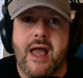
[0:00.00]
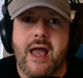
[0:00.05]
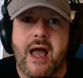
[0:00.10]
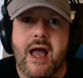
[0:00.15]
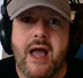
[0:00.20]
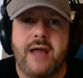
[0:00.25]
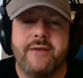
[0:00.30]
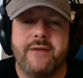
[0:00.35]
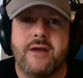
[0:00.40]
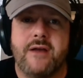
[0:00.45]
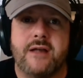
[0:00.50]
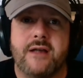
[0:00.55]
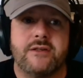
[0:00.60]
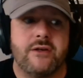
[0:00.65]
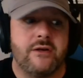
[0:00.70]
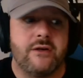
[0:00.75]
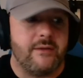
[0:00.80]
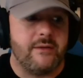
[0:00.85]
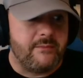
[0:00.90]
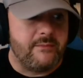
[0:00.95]
I
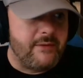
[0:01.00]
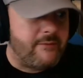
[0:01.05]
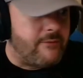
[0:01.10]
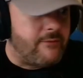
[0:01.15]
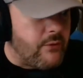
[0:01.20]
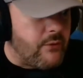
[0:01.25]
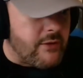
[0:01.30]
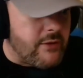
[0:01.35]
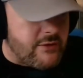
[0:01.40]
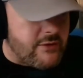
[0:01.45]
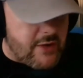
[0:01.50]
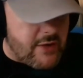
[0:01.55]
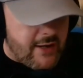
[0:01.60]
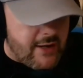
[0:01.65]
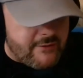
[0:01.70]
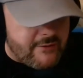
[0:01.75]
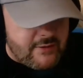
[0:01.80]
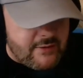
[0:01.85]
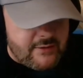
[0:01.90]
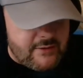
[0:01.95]
saw him before the
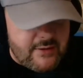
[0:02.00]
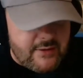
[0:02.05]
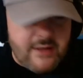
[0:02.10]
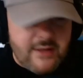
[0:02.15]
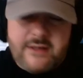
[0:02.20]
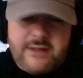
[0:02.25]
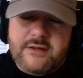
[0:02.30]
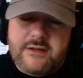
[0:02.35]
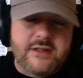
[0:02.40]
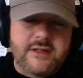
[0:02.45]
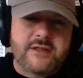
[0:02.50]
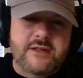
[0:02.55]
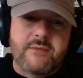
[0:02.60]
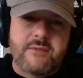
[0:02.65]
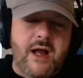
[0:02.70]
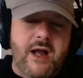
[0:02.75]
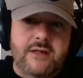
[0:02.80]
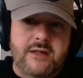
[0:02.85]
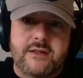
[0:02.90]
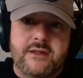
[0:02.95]
draft, and these are just
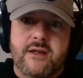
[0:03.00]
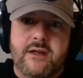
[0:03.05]
mocks.